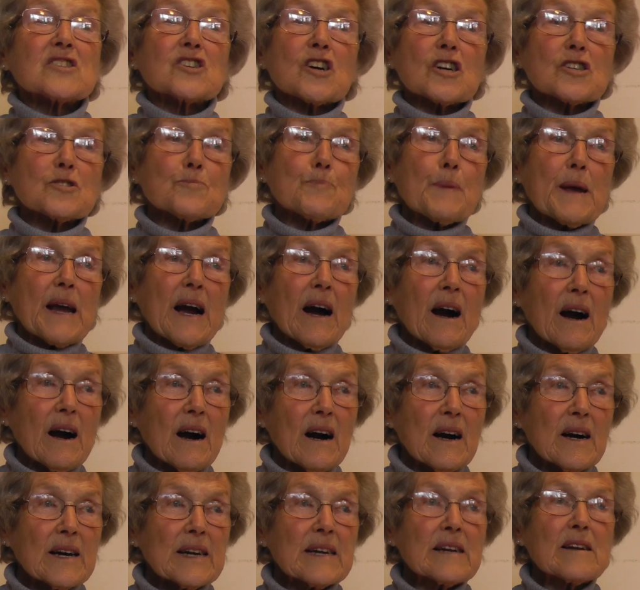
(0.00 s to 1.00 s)
Just
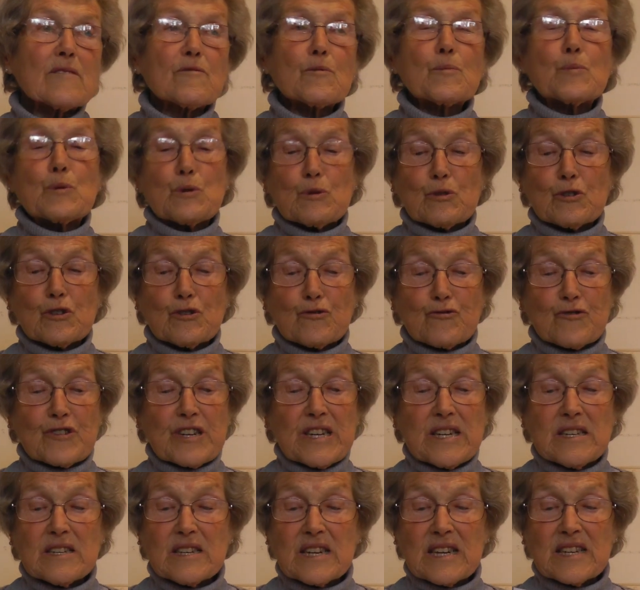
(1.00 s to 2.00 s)
behind Liverpool
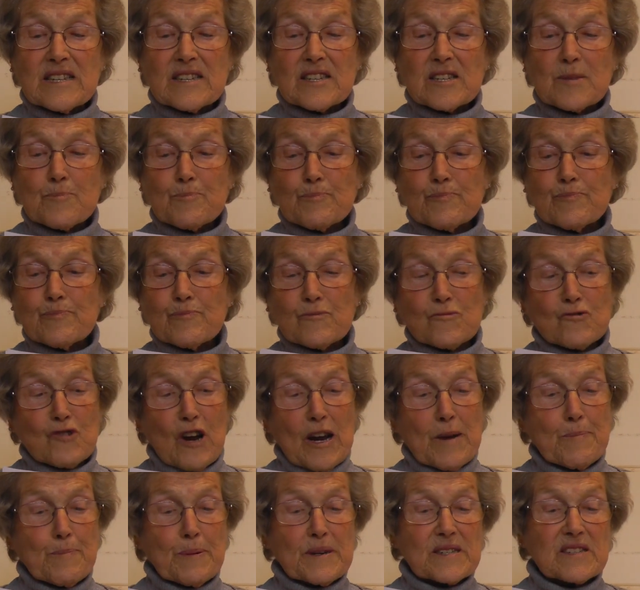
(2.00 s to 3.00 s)
Street is
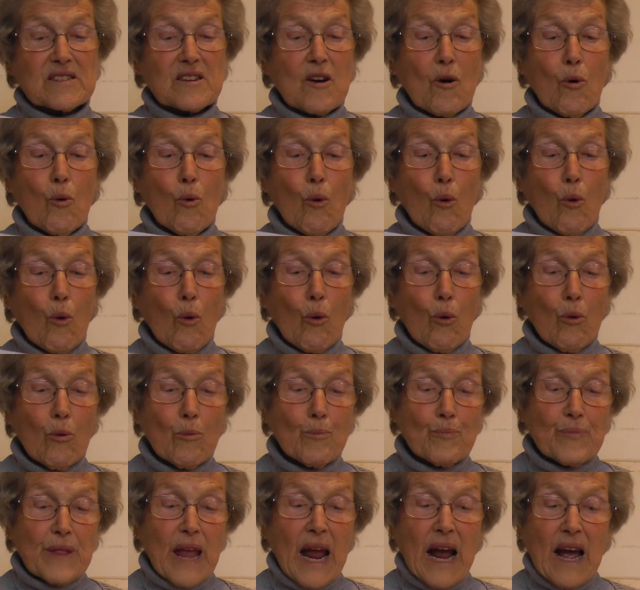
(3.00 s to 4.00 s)
Draper's Hall.
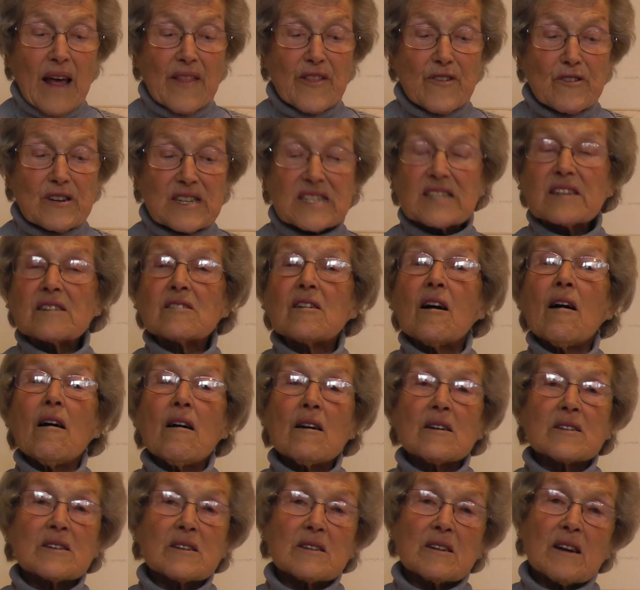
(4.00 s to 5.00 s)
There is a
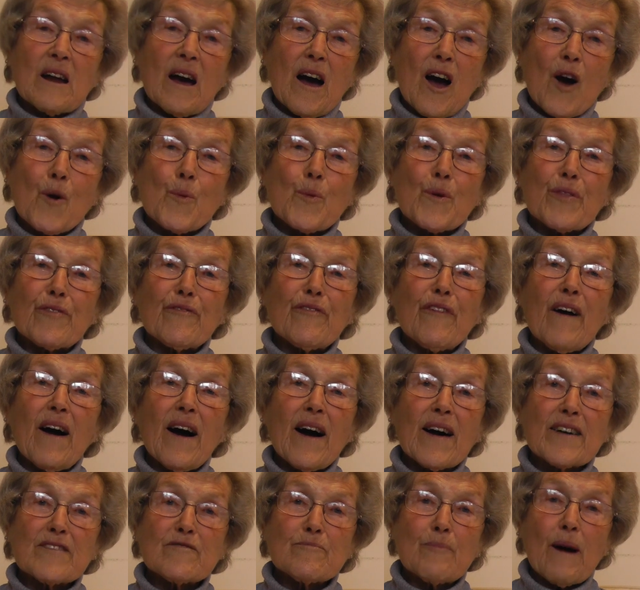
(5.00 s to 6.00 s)
garden now with
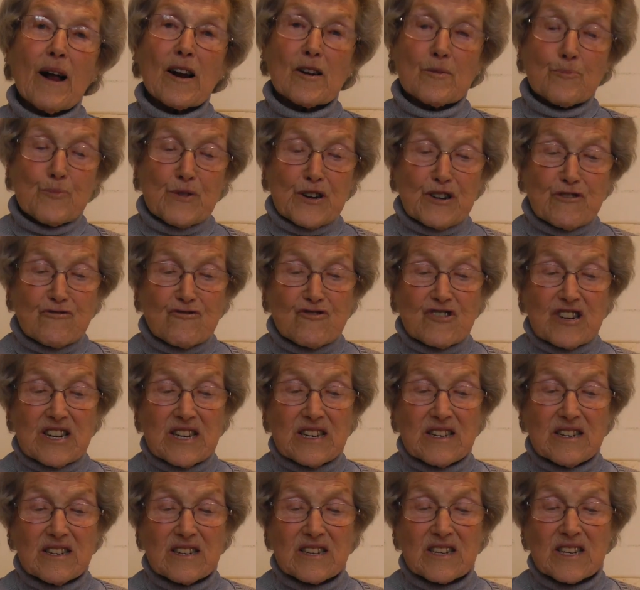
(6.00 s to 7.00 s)
5 mulberry
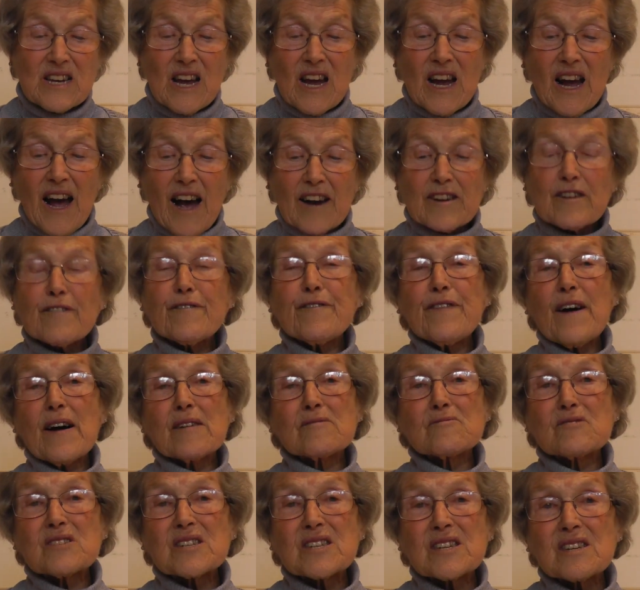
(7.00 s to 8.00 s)
trees and a
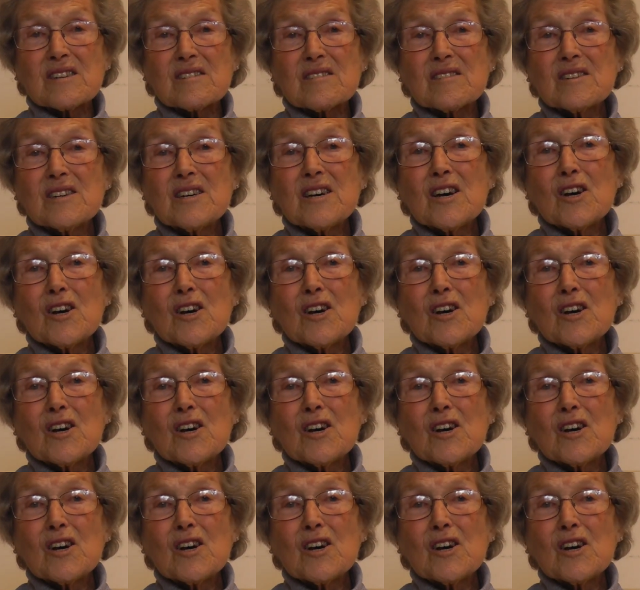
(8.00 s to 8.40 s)
fountain